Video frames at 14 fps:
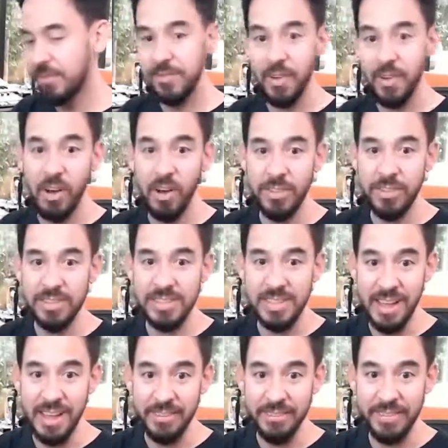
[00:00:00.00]
all the
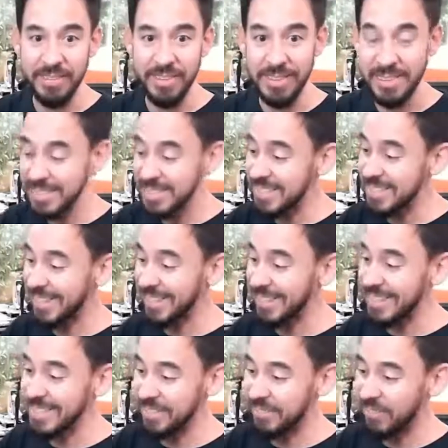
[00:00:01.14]
stuff. This is a
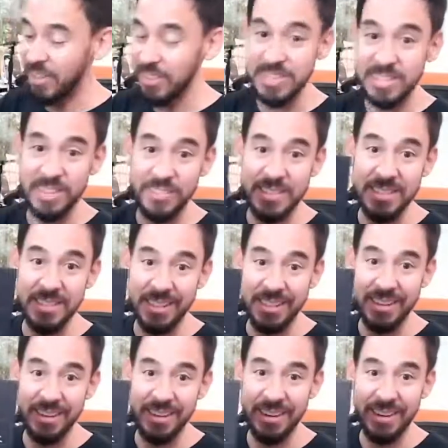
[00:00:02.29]
list of all the stuff that's in
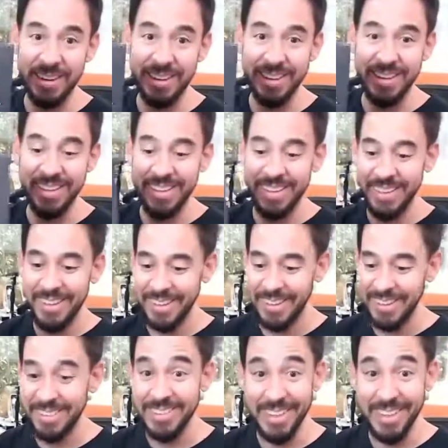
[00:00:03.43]
here.
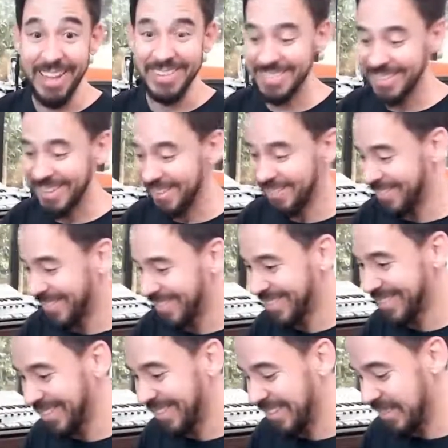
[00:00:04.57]
It's a lot of stuff.
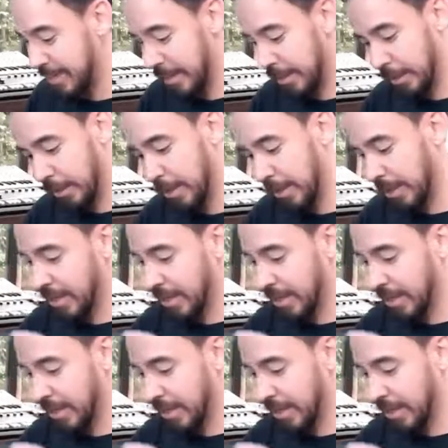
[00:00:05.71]
So let's take a look.